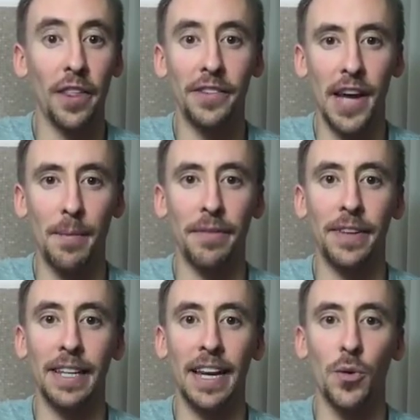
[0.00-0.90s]
of the time I
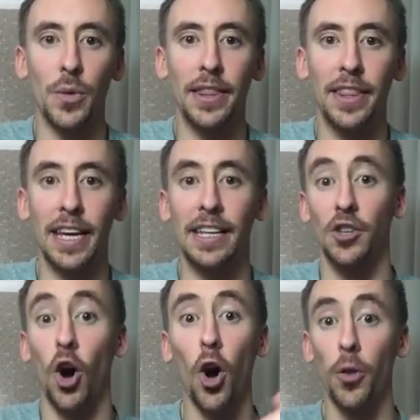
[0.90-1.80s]
feel like we think
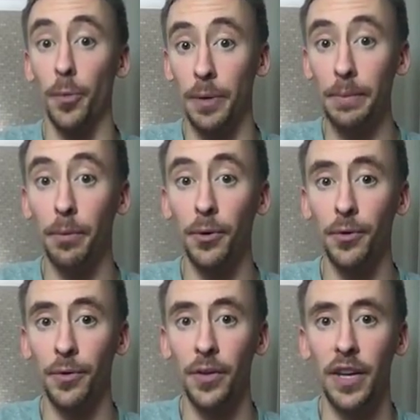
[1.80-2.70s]
it's other
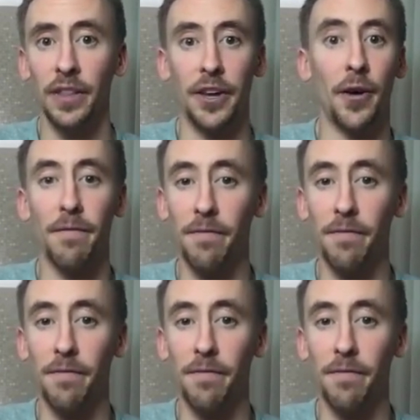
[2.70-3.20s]
people that are at